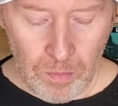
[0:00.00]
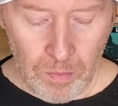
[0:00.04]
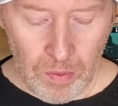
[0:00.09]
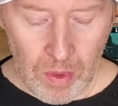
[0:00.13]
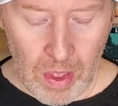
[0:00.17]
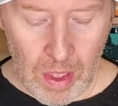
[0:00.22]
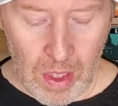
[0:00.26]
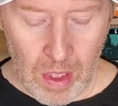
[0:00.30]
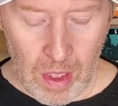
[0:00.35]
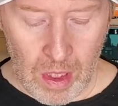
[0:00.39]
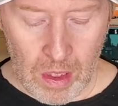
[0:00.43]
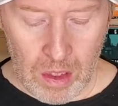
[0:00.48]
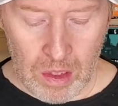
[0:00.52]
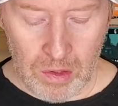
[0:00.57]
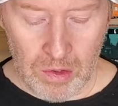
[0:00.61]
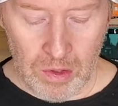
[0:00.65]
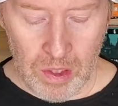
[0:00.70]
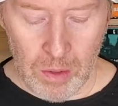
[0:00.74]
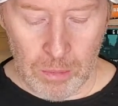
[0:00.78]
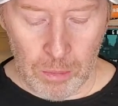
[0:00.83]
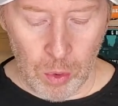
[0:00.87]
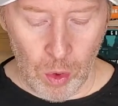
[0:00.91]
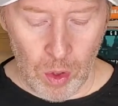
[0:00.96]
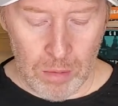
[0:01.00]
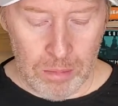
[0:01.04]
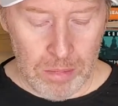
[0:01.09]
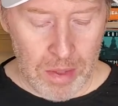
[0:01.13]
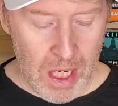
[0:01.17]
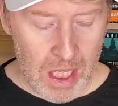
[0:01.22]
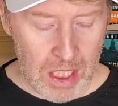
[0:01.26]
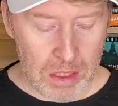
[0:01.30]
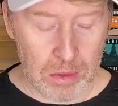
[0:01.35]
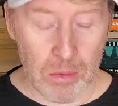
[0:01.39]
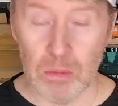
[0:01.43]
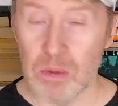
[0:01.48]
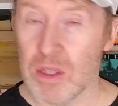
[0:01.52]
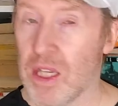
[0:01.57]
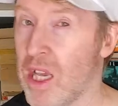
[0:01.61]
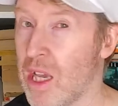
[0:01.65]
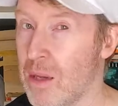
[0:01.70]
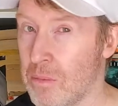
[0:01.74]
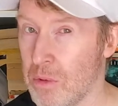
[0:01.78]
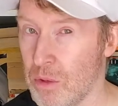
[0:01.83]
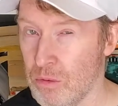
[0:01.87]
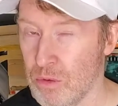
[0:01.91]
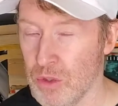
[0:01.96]
Your hit point maximum can't
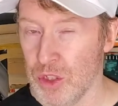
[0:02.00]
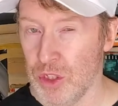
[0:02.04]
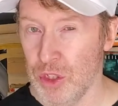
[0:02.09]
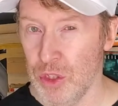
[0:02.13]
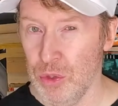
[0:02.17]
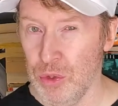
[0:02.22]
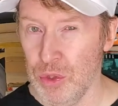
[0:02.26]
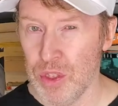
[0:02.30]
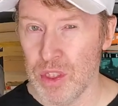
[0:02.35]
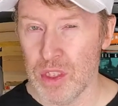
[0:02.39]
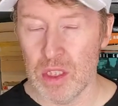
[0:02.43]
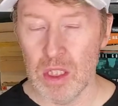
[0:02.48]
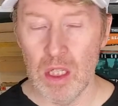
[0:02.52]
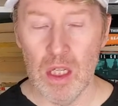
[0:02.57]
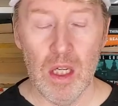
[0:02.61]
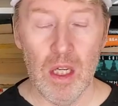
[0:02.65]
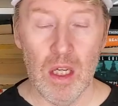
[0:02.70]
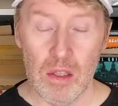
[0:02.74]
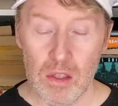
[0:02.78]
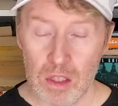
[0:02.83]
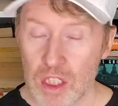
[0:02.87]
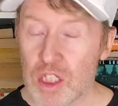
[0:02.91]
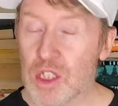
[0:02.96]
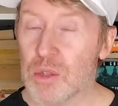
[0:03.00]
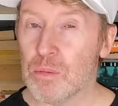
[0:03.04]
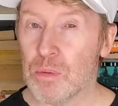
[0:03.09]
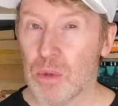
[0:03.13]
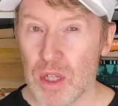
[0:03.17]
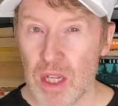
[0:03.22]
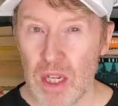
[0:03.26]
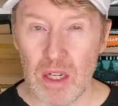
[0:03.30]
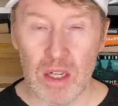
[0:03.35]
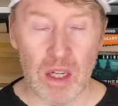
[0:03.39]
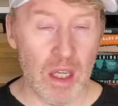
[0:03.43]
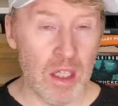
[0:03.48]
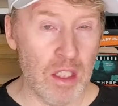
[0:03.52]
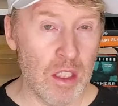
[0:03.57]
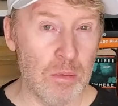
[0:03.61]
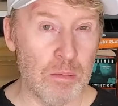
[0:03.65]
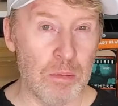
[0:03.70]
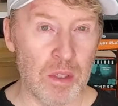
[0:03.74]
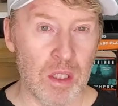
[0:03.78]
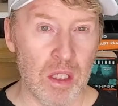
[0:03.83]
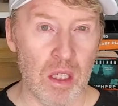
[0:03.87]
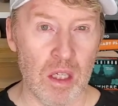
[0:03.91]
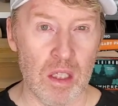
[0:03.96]
be reduced. This is pretty nice
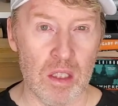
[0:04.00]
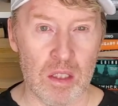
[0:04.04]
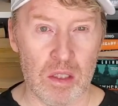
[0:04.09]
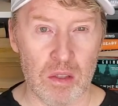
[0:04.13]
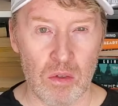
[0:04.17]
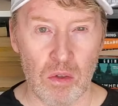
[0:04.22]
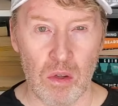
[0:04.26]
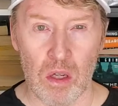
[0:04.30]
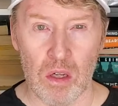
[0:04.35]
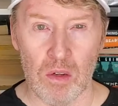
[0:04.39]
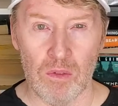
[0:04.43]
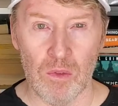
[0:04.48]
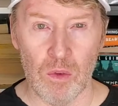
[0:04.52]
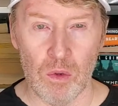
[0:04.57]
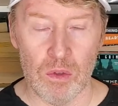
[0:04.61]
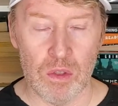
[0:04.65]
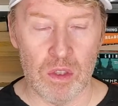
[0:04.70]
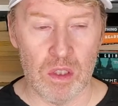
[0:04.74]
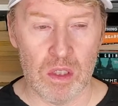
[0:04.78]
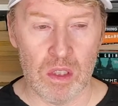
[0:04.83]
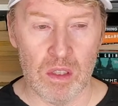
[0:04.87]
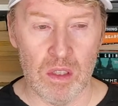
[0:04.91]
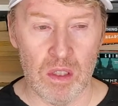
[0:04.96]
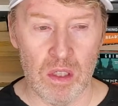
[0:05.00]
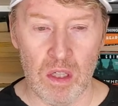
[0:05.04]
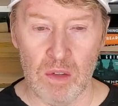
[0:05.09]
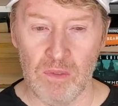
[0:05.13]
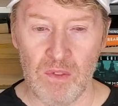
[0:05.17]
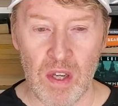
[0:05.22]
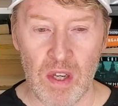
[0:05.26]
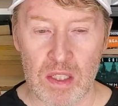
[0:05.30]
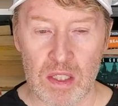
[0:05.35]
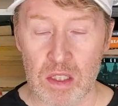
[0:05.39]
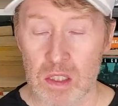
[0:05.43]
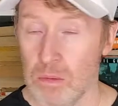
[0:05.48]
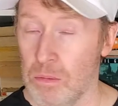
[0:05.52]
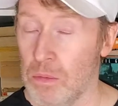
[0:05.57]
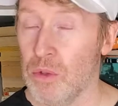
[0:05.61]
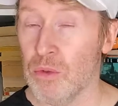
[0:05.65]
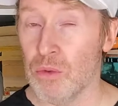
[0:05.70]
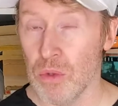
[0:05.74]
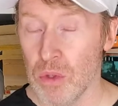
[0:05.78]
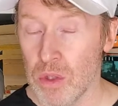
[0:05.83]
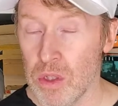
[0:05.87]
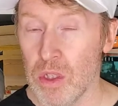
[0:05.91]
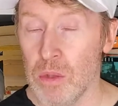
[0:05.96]
because a lot of those effects can be
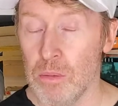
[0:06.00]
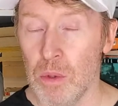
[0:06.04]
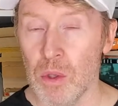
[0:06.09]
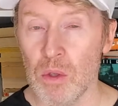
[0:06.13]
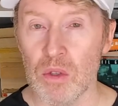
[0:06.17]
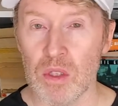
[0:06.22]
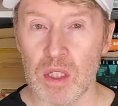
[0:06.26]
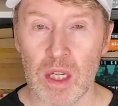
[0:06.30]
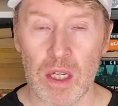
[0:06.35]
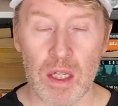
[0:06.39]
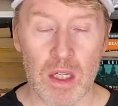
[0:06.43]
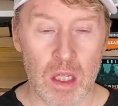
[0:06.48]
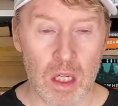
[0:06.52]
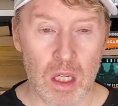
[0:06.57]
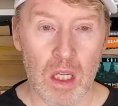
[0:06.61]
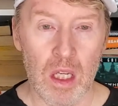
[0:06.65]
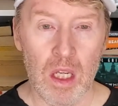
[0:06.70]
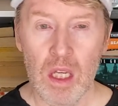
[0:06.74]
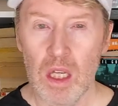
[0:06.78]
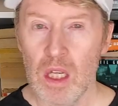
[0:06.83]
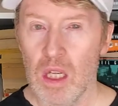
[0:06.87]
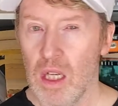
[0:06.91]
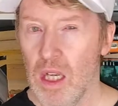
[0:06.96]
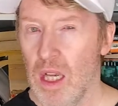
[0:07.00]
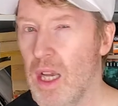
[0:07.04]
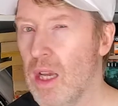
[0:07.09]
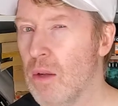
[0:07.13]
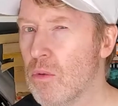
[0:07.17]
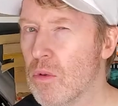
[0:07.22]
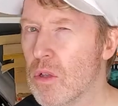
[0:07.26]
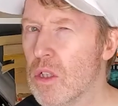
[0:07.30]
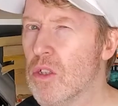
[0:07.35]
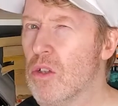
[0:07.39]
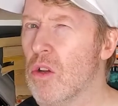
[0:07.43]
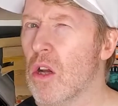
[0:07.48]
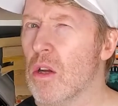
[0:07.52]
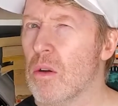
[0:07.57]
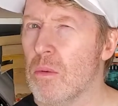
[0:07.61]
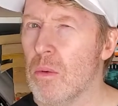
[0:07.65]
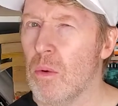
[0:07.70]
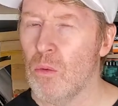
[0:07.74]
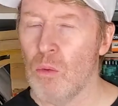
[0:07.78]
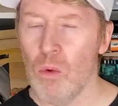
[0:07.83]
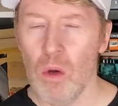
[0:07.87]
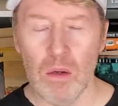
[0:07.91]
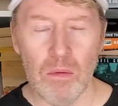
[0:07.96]
really debilitating. And we're going to talk about
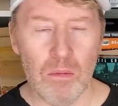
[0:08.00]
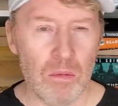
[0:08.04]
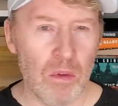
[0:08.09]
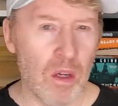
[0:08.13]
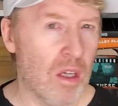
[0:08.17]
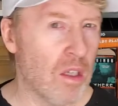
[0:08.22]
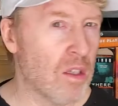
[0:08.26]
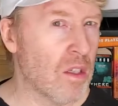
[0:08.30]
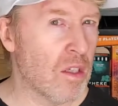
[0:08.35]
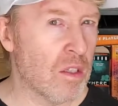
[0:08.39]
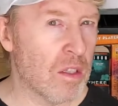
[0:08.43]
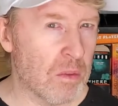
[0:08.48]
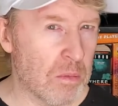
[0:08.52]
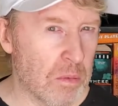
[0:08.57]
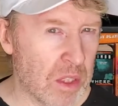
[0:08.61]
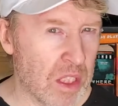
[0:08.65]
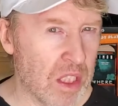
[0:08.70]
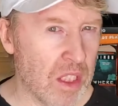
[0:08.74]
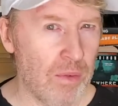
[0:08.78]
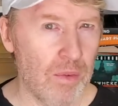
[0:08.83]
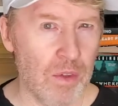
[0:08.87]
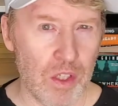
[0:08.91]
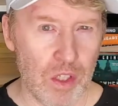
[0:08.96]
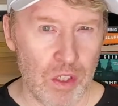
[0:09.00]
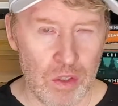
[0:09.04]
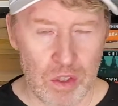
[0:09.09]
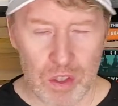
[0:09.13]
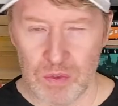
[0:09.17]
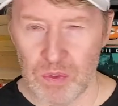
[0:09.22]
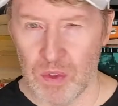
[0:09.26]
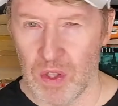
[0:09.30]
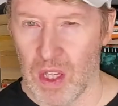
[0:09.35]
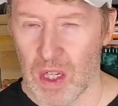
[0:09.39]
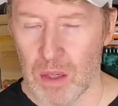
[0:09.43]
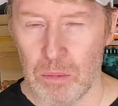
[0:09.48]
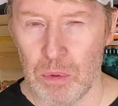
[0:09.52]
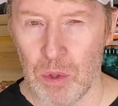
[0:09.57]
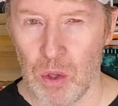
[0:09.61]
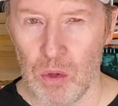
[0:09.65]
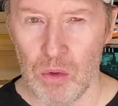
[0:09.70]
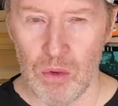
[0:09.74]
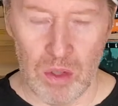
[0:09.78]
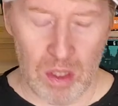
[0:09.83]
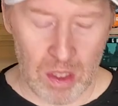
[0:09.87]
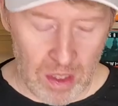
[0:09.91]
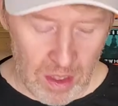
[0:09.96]
one specific use for that
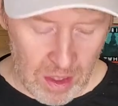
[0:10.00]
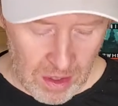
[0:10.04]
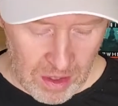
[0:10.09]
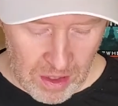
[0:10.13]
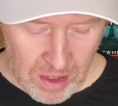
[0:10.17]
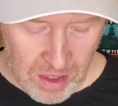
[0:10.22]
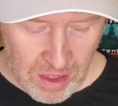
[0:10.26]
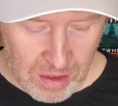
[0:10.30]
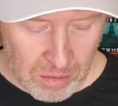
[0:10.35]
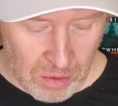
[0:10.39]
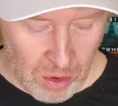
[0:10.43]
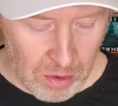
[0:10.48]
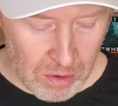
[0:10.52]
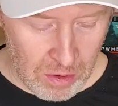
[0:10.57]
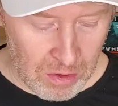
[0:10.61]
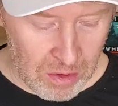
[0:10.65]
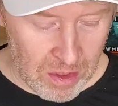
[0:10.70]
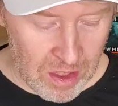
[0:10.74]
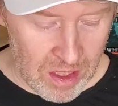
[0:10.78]
ability in a moment.